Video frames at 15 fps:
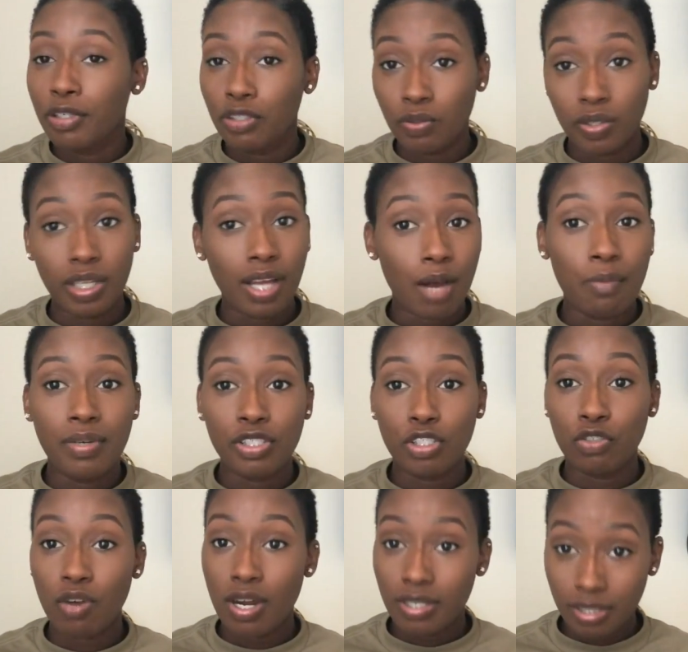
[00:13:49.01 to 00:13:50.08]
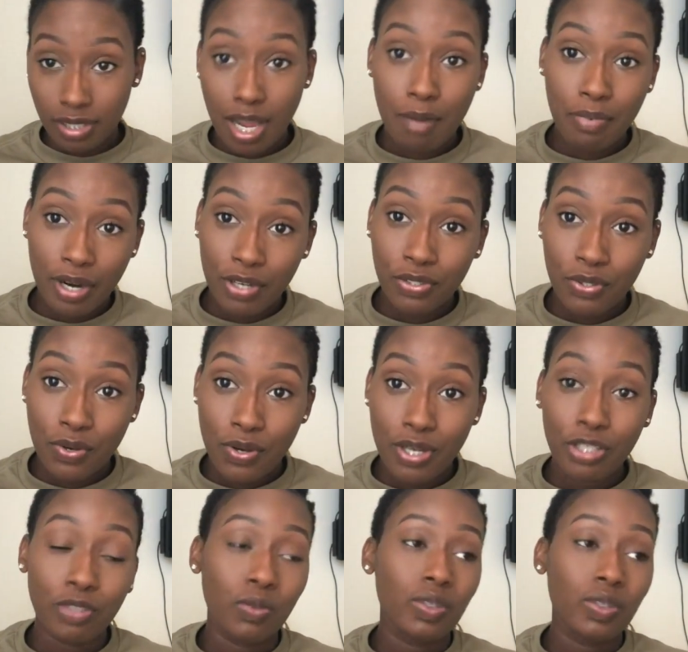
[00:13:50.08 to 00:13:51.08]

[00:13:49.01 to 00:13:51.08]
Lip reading: but you think I wasn't drawing these eyebrows on?